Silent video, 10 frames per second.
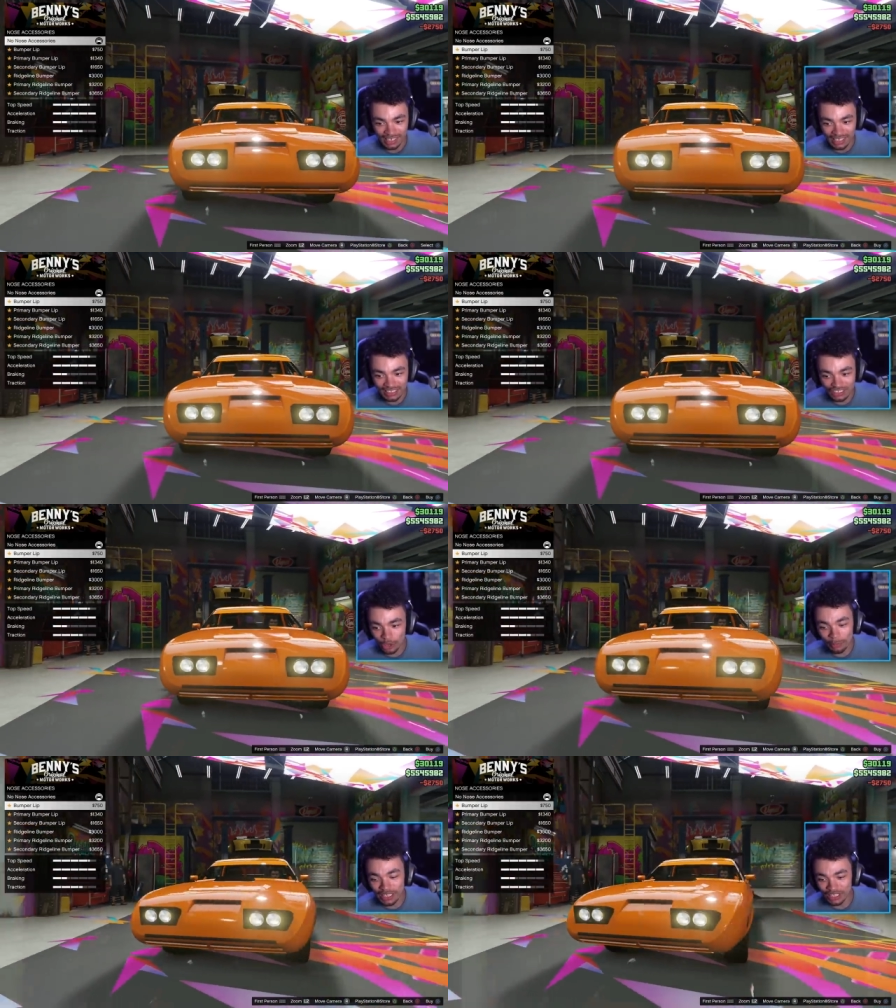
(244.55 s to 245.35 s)
There's
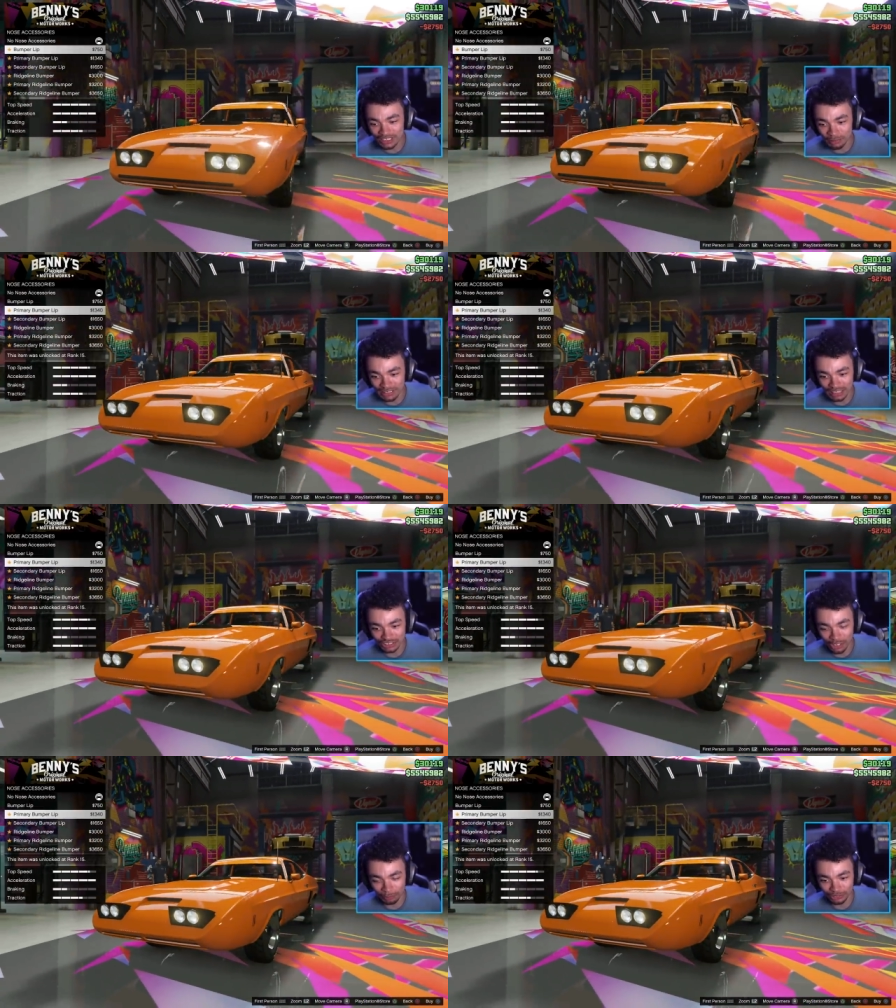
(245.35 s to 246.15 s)
so many
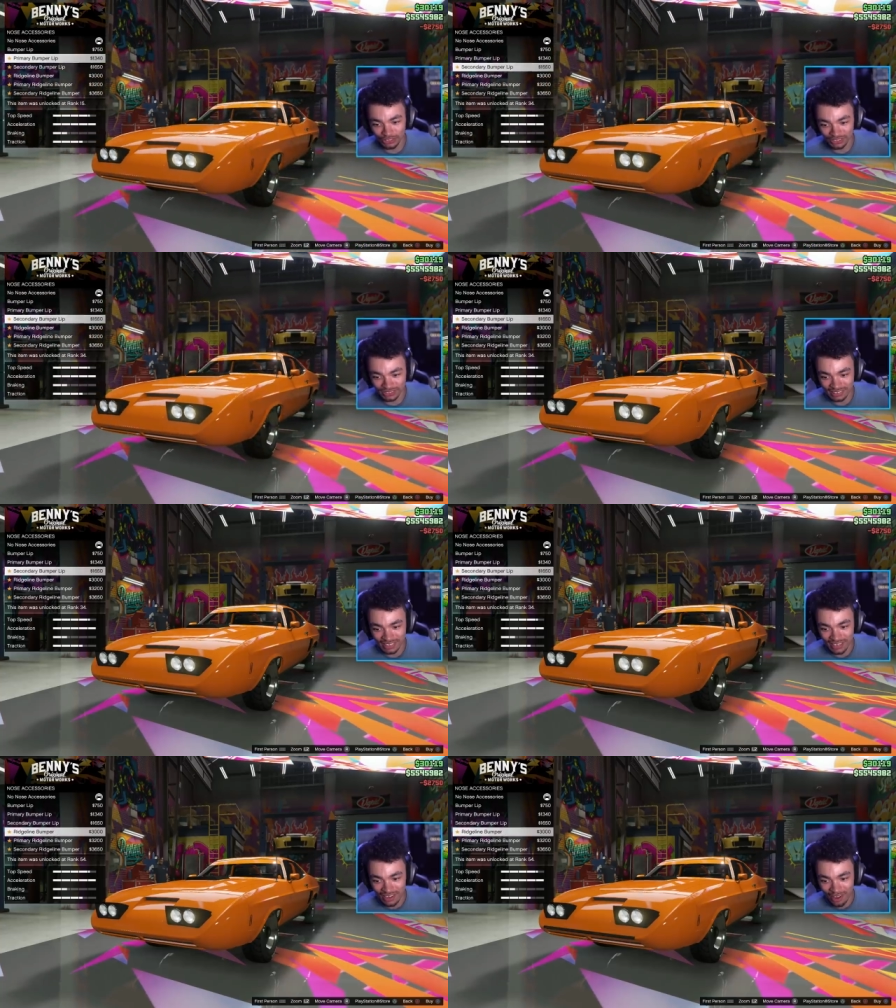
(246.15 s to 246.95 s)
customization options
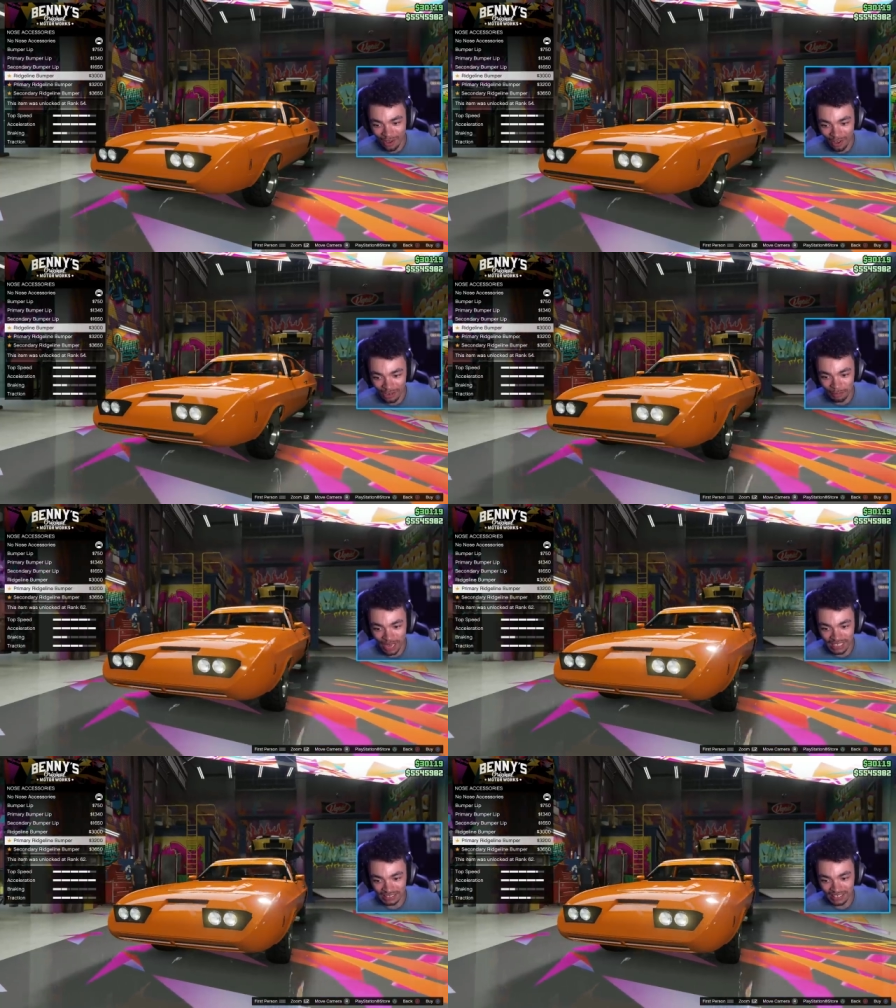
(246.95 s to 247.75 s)
on
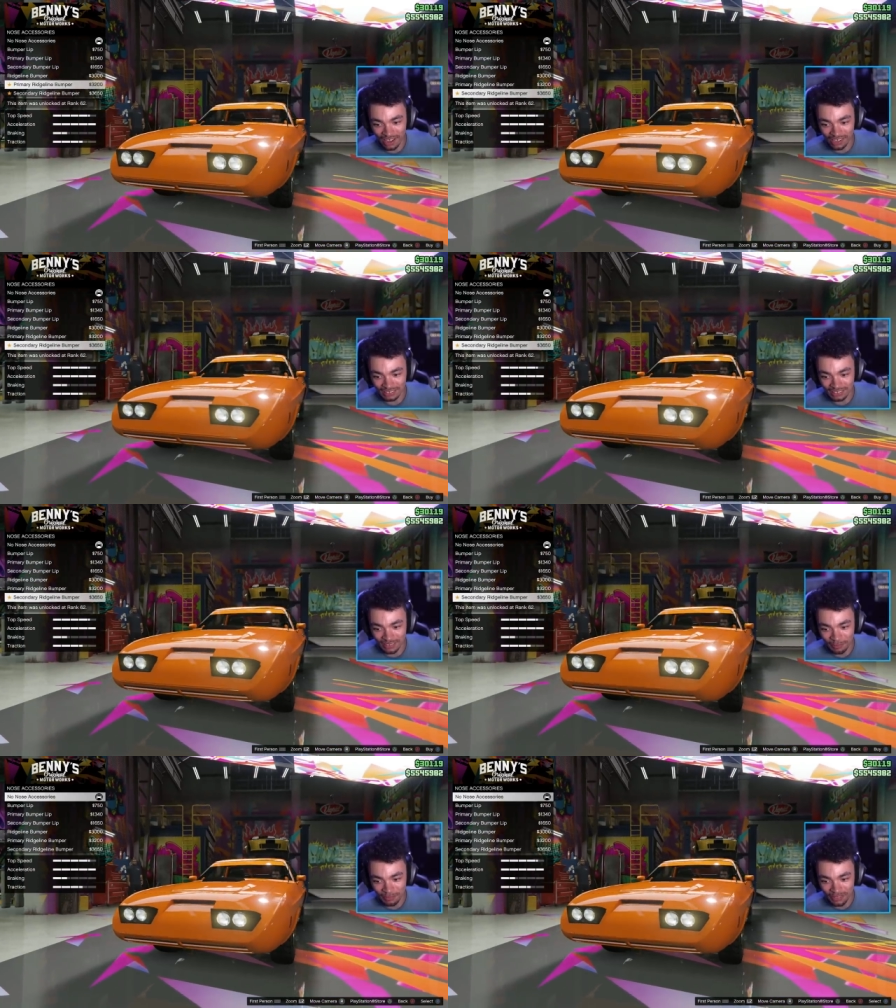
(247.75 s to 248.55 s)
Benny's cars.
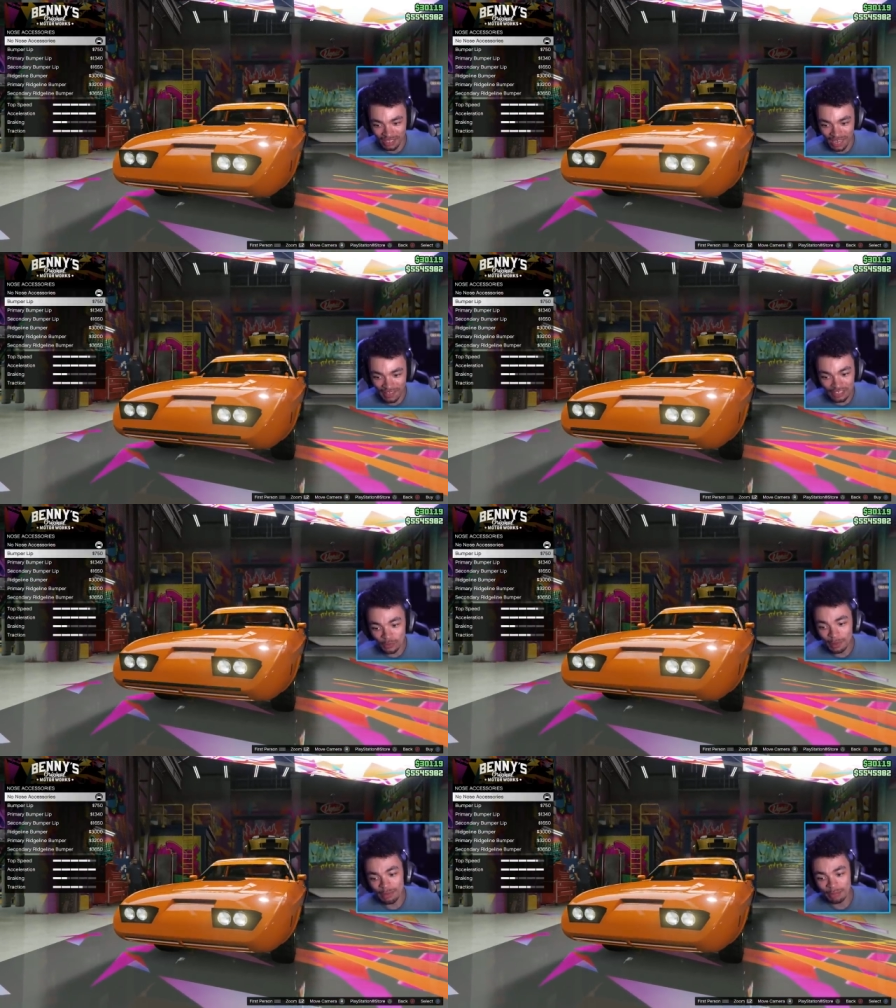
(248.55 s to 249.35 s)
And that's
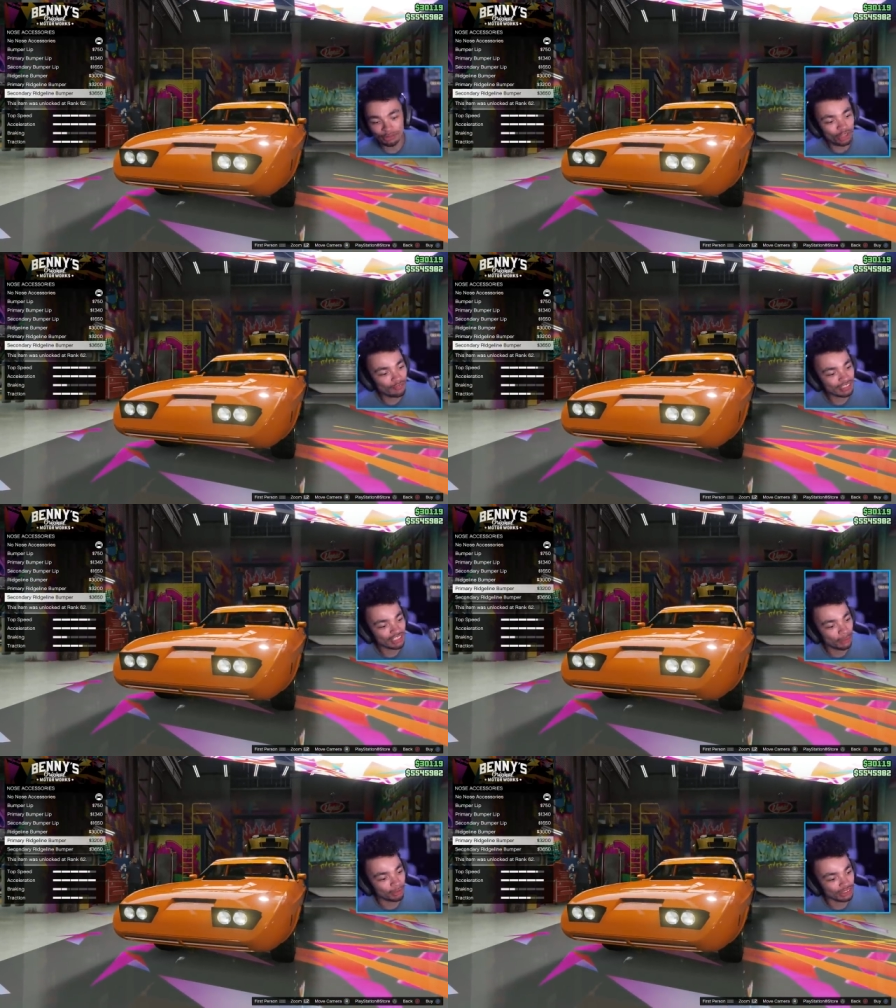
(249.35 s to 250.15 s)
why people love it
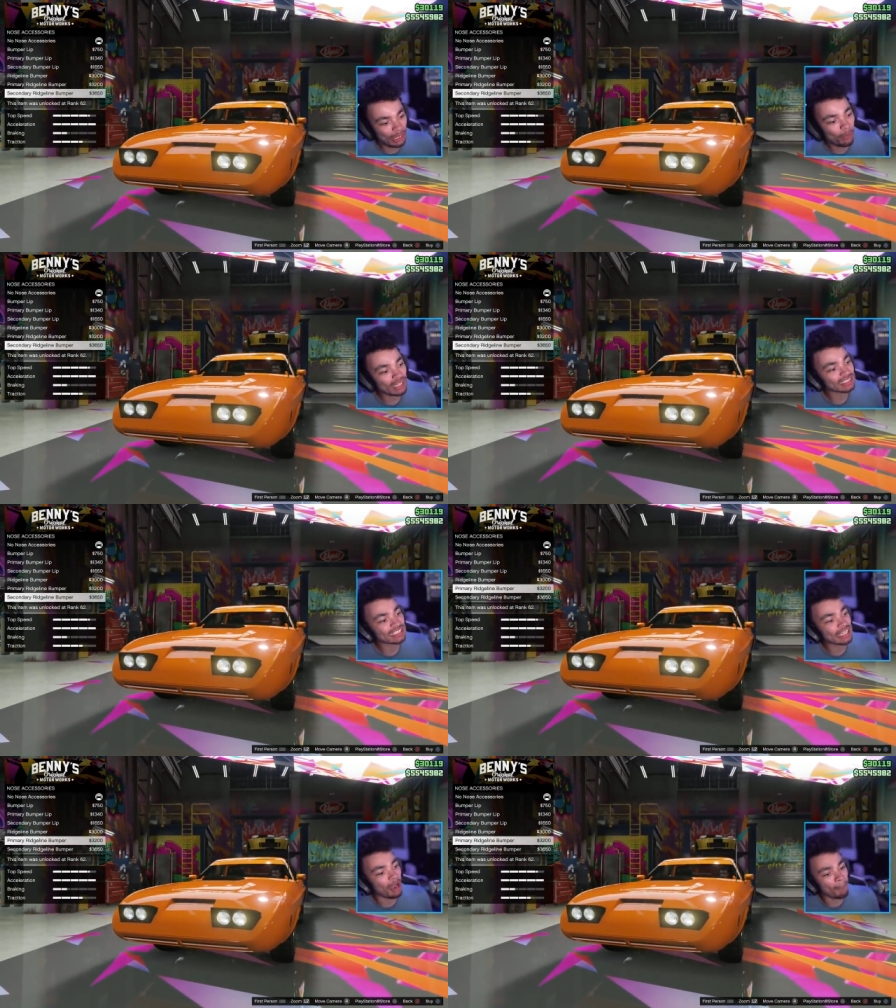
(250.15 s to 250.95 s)
so much. They want to
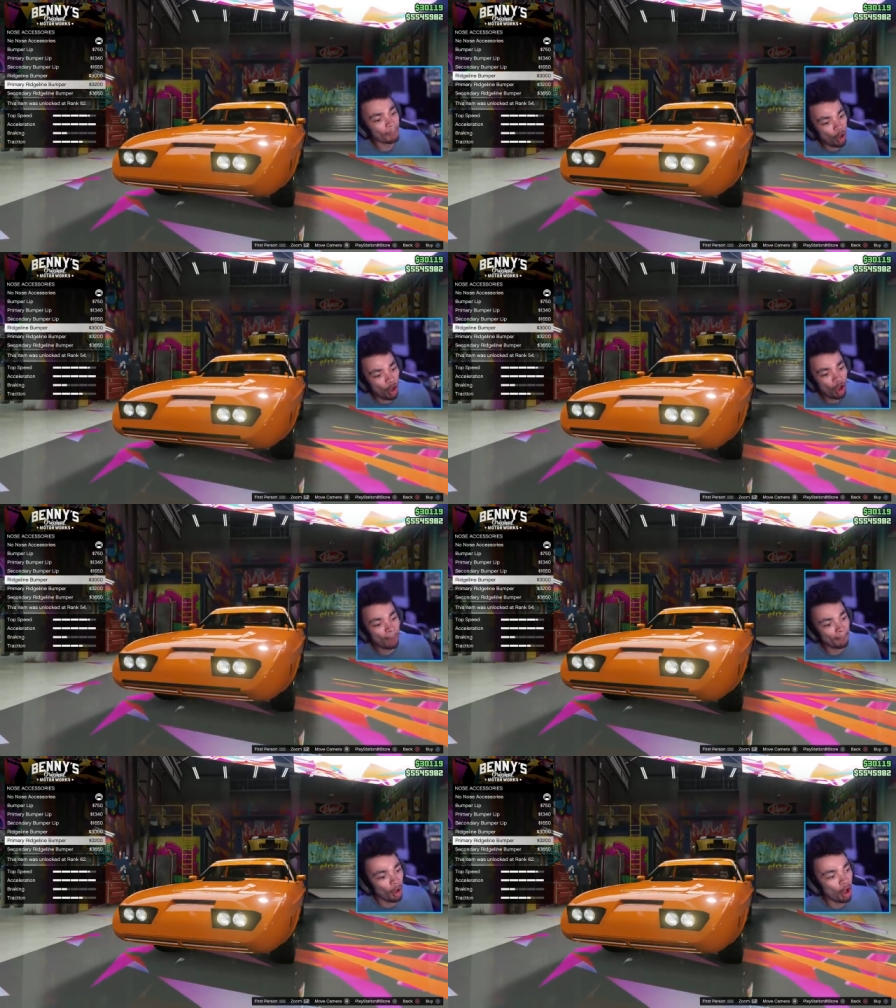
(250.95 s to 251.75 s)
see more,
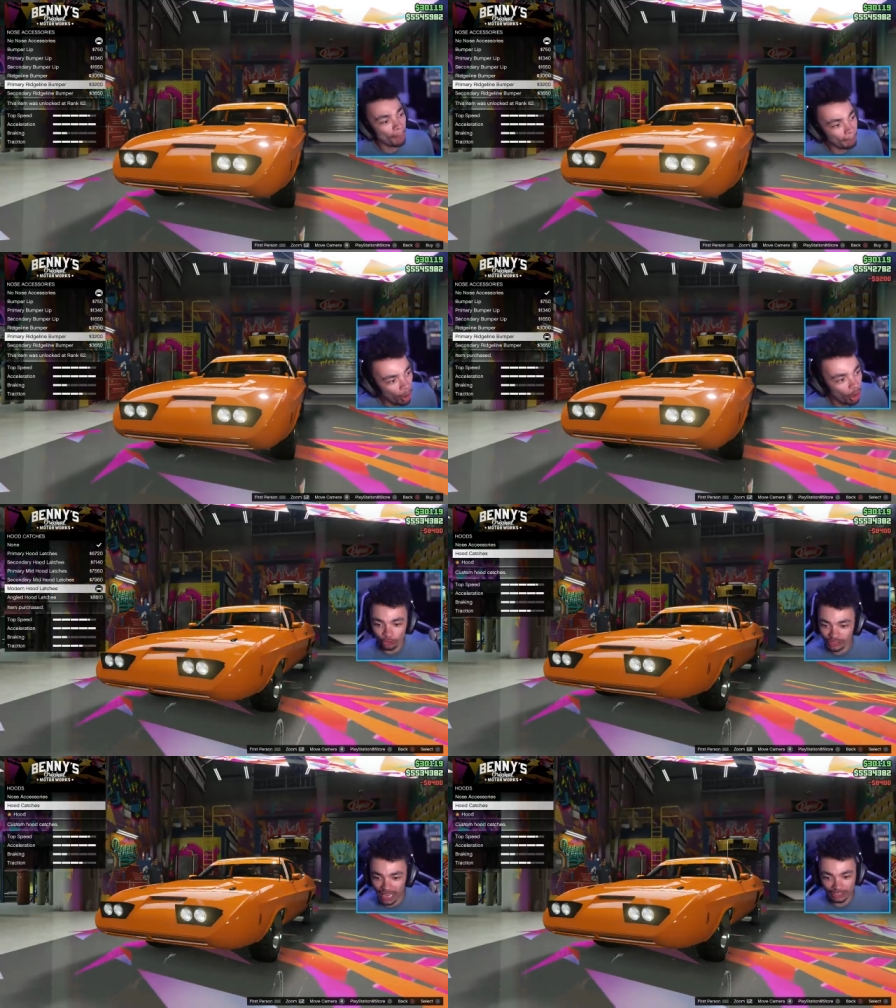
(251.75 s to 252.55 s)
more, more.
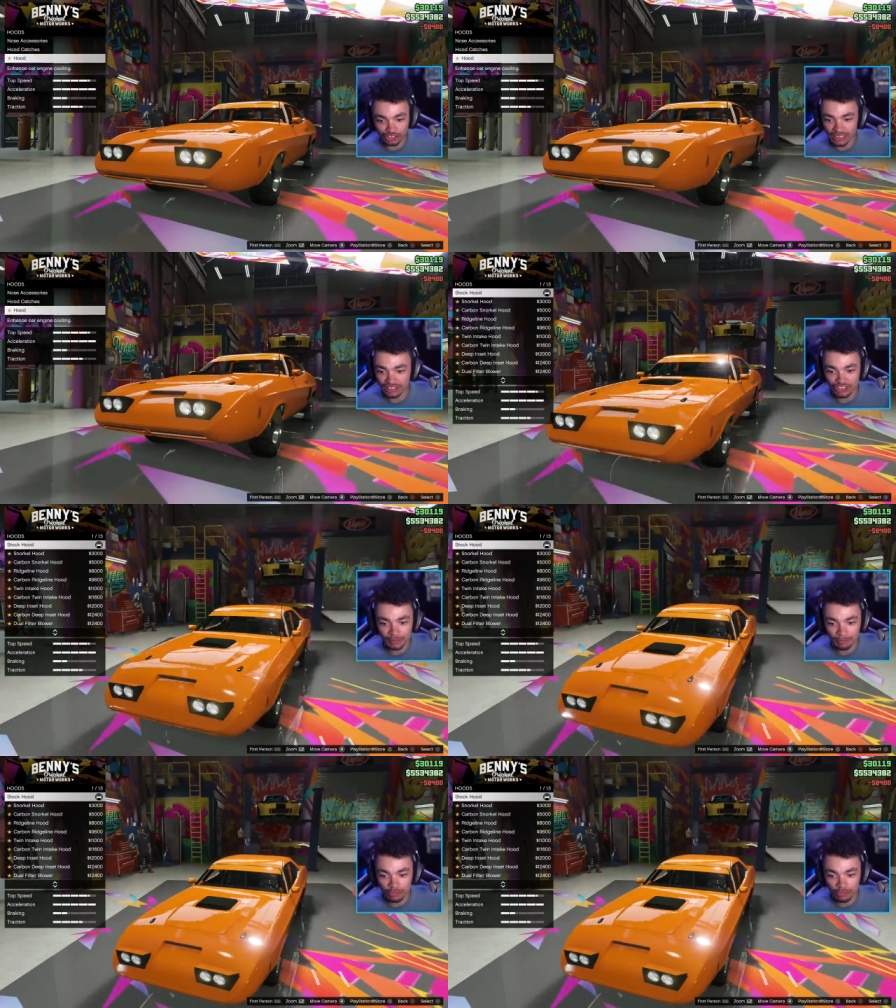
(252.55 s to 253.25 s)
Hood catches,